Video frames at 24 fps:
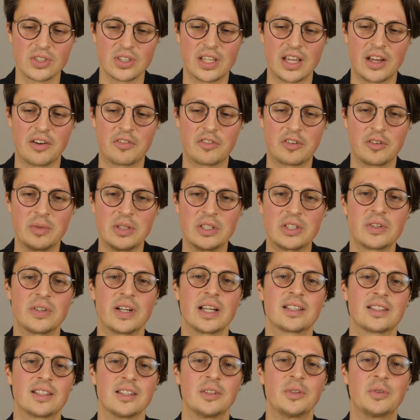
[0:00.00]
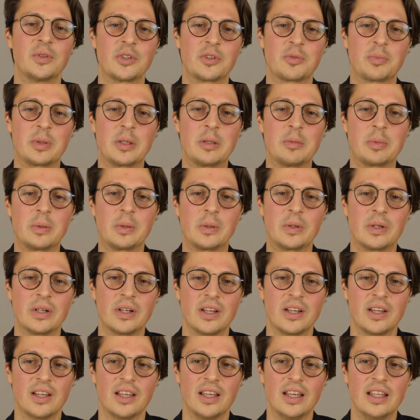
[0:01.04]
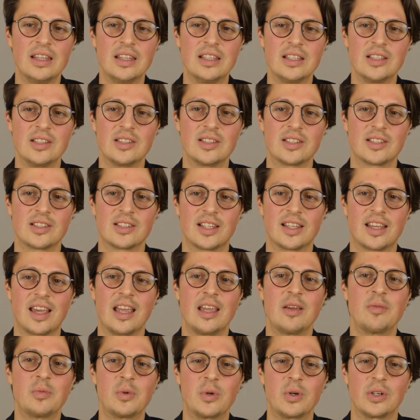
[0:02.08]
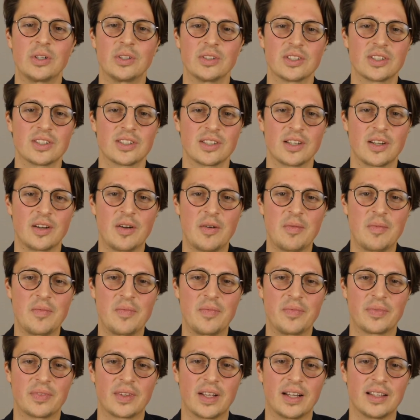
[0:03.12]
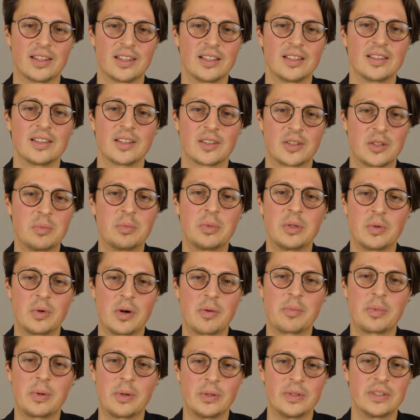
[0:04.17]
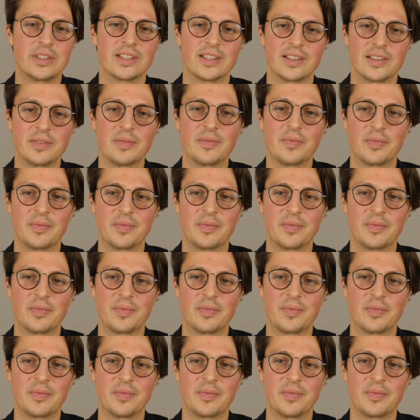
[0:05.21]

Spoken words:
you get from interacting with people in these game worlds. I think that could be one point, yeah.